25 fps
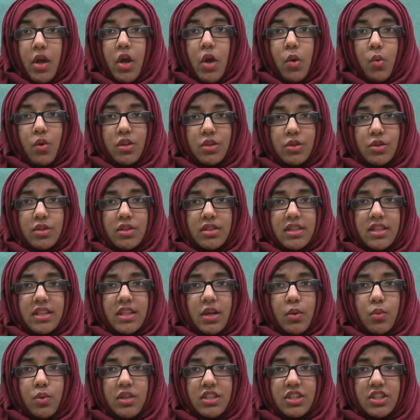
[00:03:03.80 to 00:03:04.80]
When using
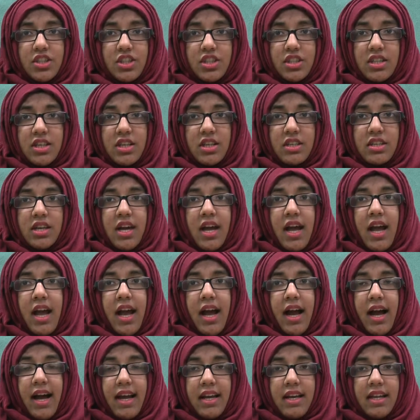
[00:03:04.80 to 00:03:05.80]
the windshield,
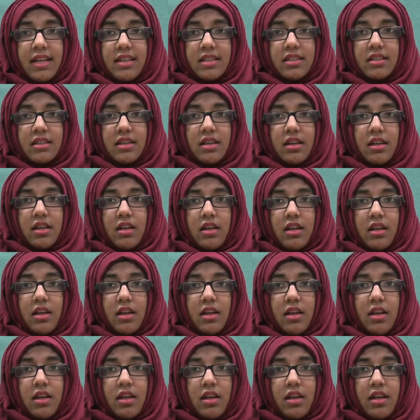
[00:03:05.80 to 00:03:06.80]
I let
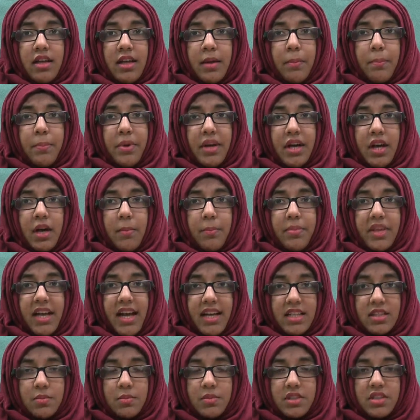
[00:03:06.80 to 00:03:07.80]
it pick up the
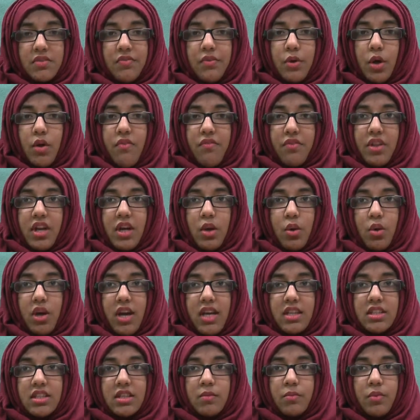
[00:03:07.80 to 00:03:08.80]
atmosphere of the
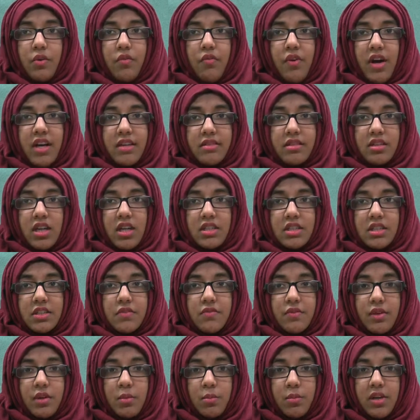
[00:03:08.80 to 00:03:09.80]
location before I started
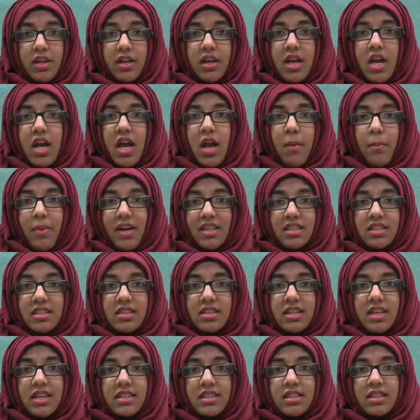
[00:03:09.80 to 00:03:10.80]
filming by
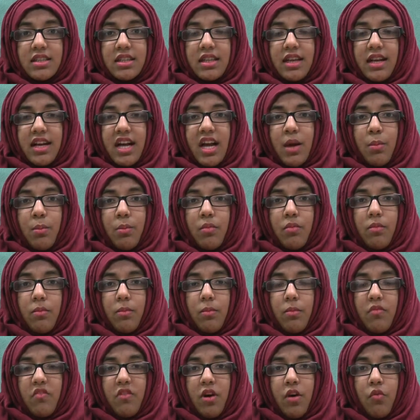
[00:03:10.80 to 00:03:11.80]
just letting the camera
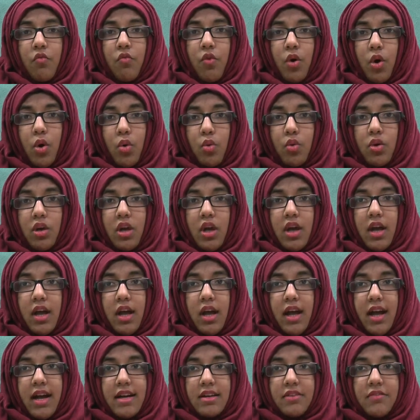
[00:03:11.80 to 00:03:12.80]
roll
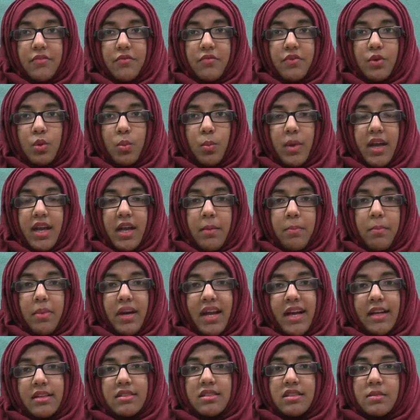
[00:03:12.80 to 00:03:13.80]
and film a
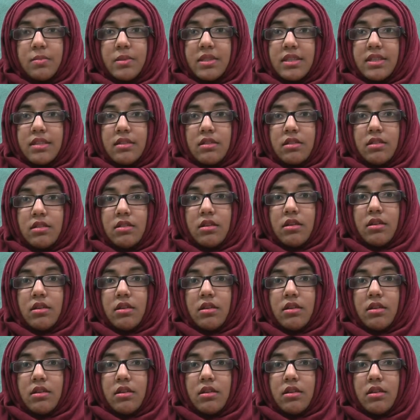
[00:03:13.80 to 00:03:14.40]
blank space.